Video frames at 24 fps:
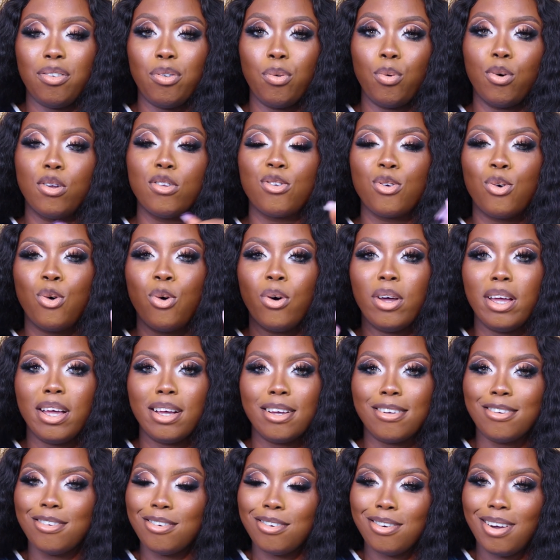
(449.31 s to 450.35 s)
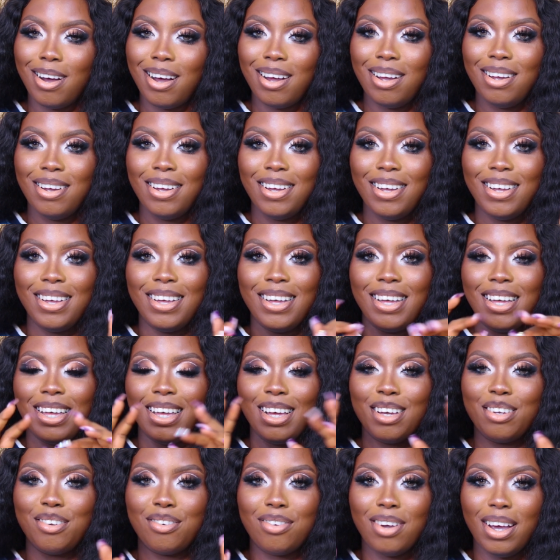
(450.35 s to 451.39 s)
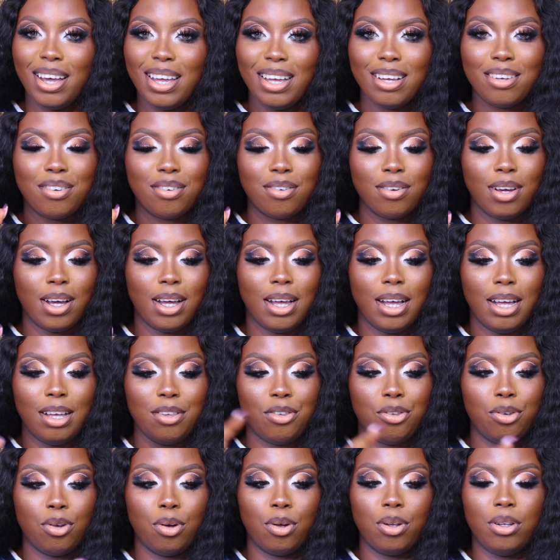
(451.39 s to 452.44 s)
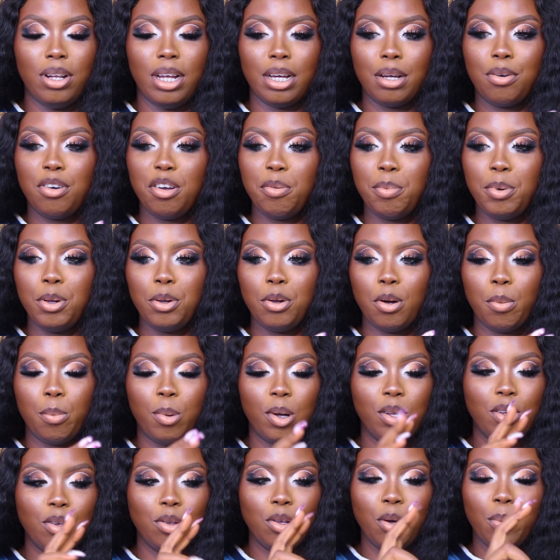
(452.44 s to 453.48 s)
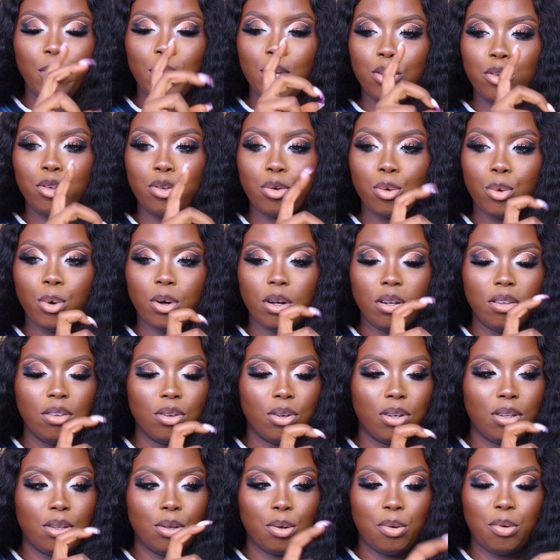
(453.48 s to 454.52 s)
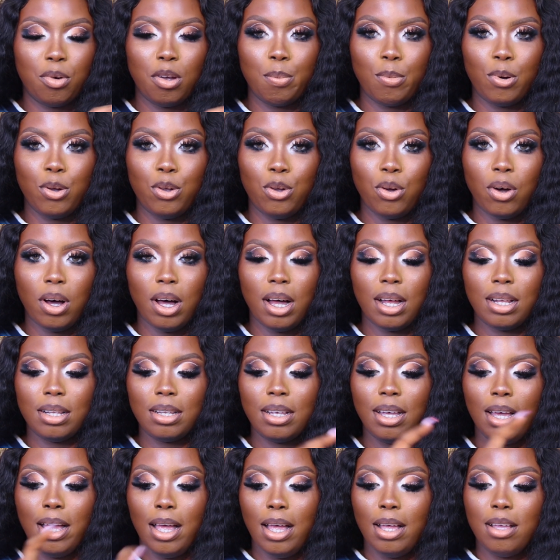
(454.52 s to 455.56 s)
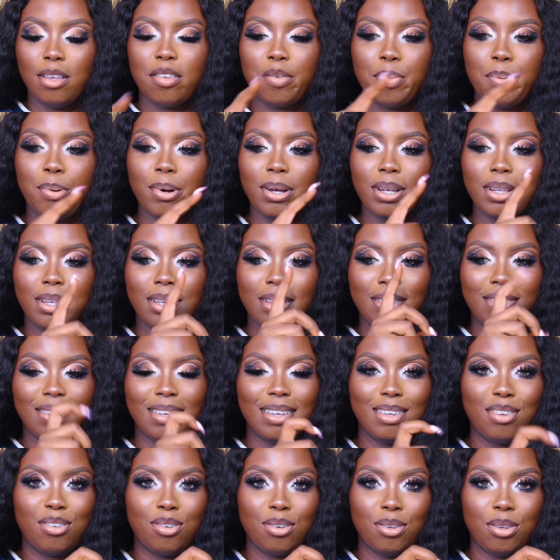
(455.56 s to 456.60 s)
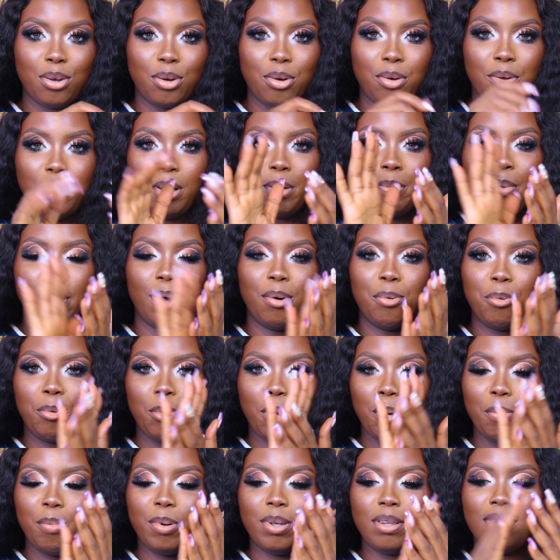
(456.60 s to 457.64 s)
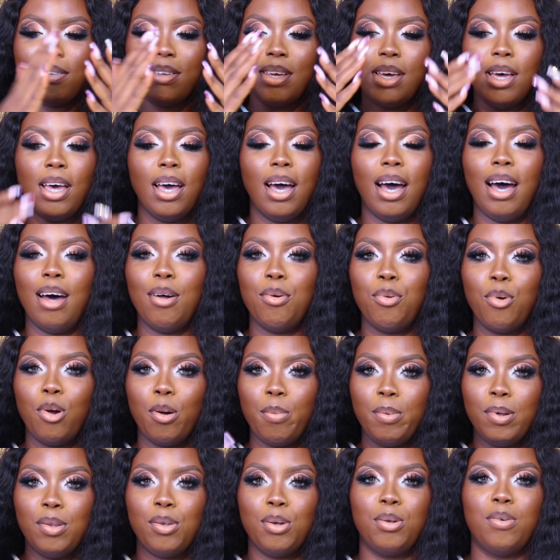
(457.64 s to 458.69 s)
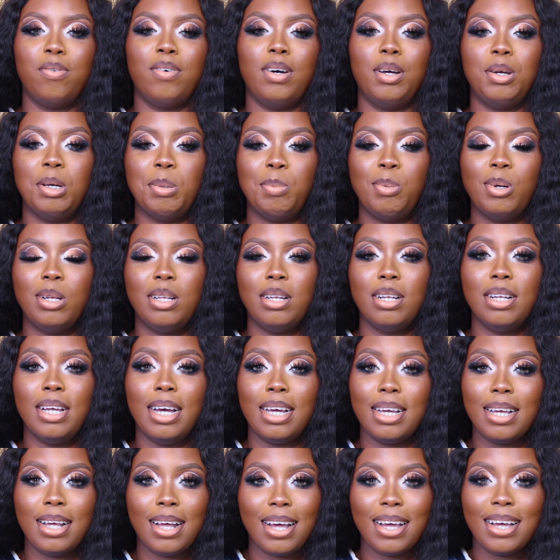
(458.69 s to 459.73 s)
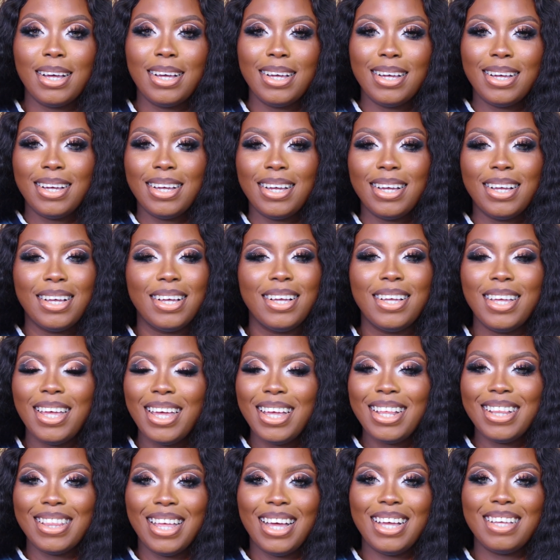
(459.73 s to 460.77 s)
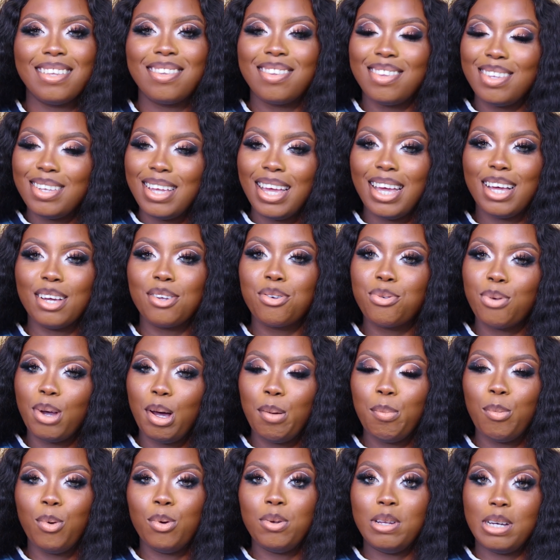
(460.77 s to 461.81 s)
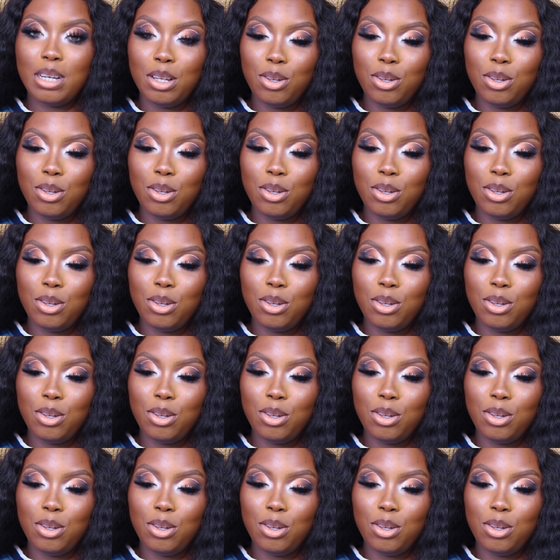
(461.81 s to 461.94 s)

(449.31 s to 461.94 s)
If you want to go extra as you're like creaming your body, you know when you squirt on the cream on your hand, spray this into the cream, rub it all over your body. Like, that's the extra mode.